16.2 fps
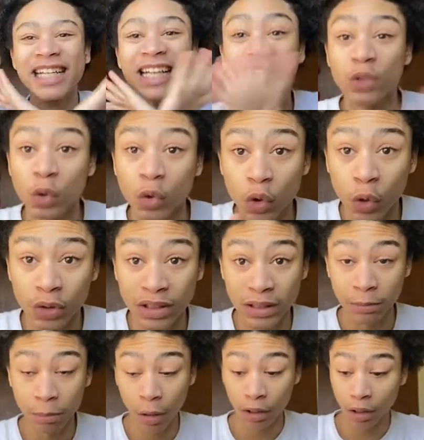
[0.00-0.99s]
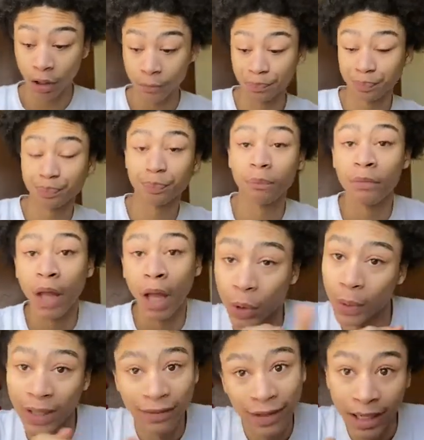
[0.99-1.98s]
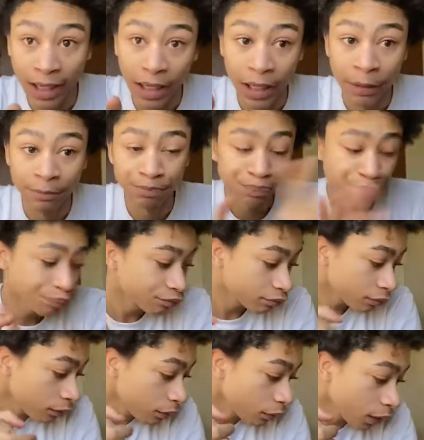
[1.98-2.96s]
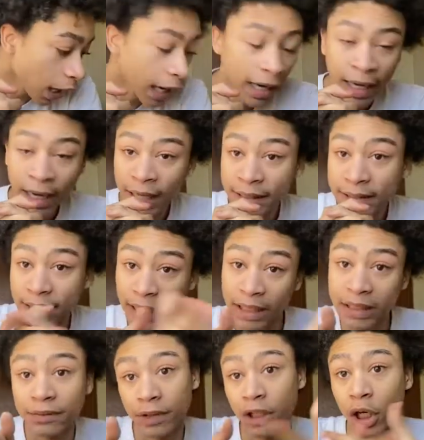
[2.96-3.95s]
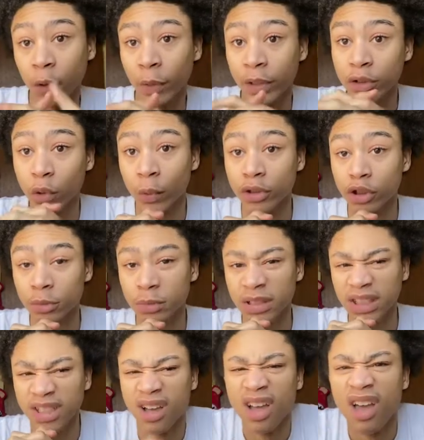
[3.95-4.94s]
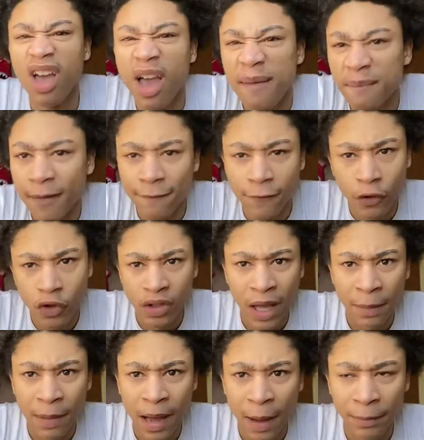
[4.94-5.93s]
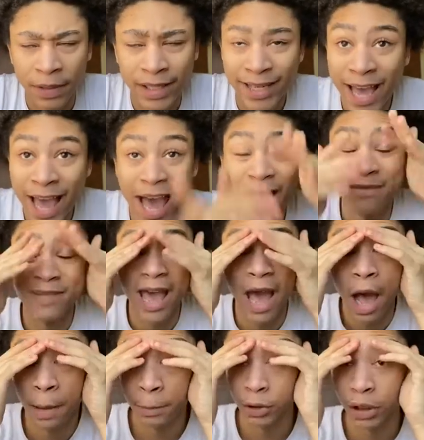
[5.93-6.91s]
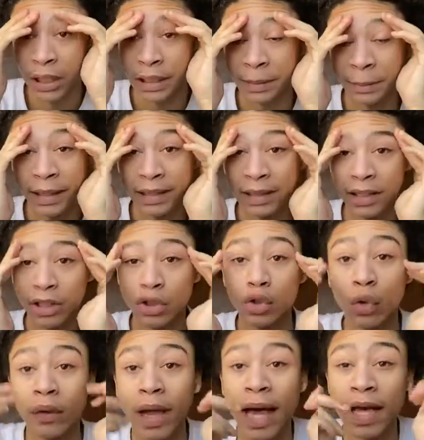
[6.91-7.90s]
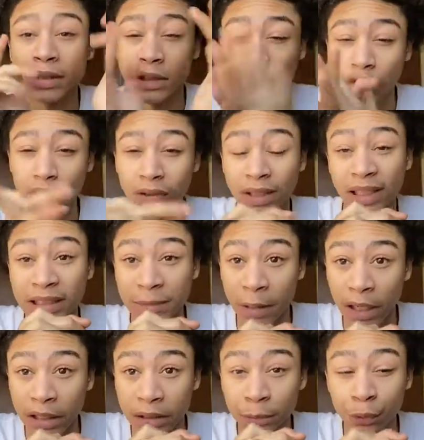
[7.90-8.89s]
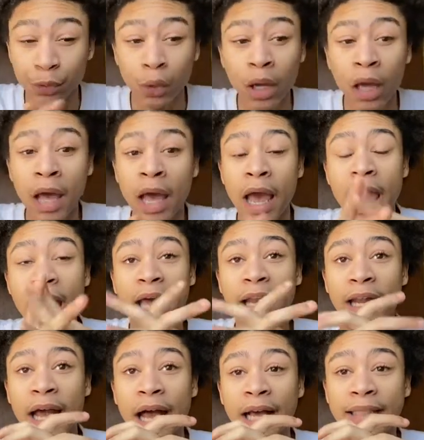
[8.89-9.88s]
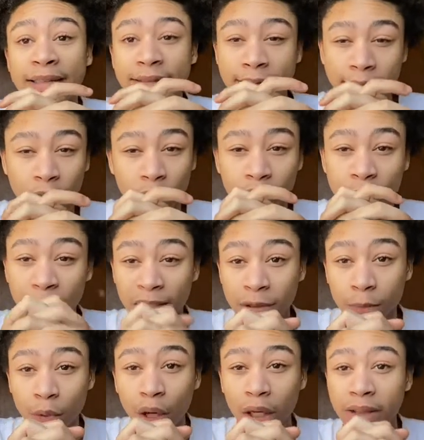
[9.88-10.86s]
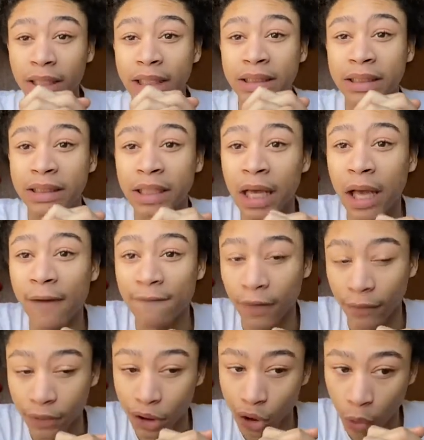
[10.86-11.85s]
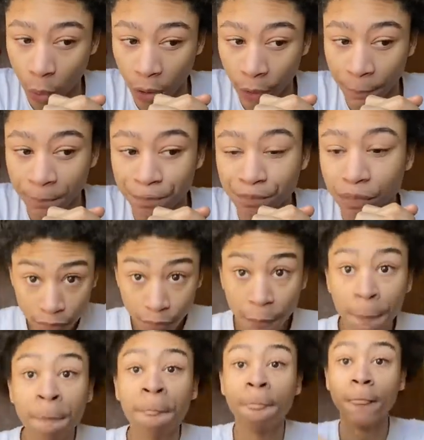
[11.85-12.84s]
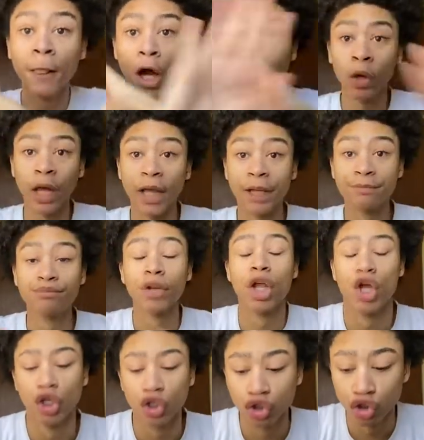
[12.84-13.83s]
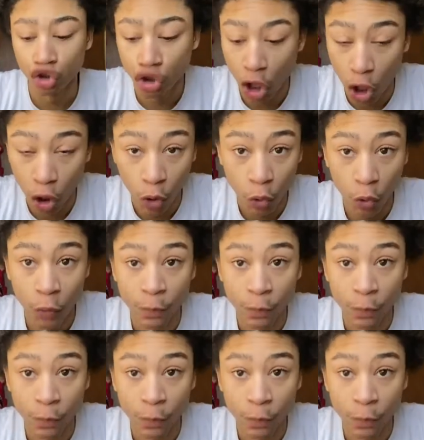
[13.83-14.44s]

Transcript: all you're gonna see. But look, here I am. And today's video is going to be my first time hopping a cab. Now, I'm going to try to make this story as interesting as possible and as detailed as possible because it's very short. Okay, so